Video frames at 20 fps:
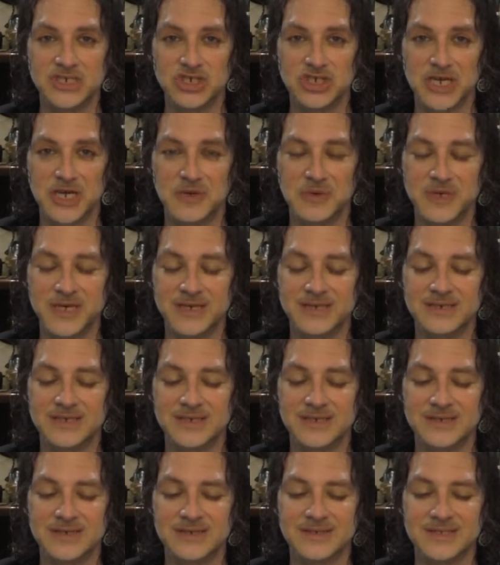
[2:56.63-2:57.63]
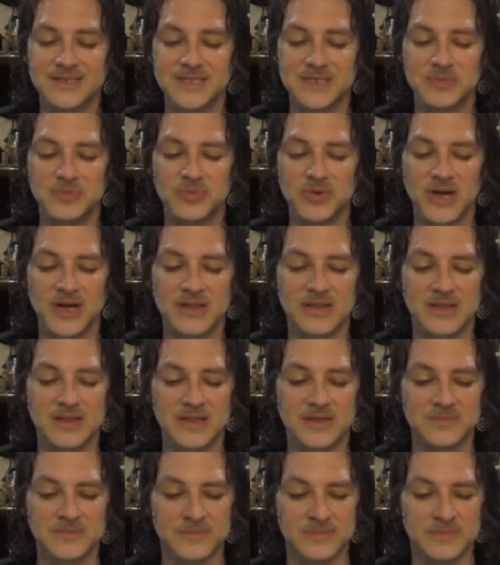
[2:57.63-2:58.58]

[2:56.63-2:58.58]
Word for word: shall we? Take a nice deep breath.